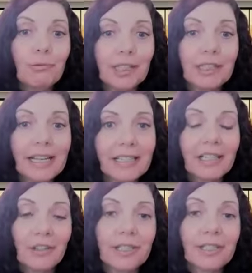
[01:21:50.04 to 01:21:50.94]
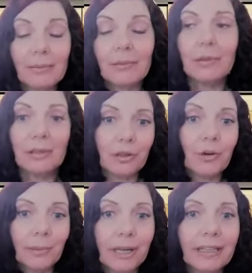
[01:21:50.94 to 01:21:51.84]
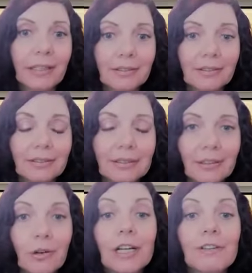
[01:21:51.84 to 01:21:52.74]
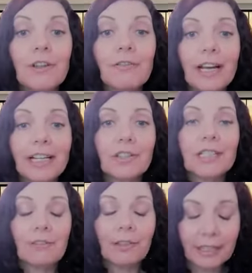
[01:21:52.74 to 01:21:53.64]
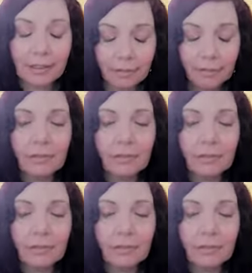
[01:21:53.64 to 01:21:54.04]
you realize that you're asleep, go to bed. Or if you find yourself like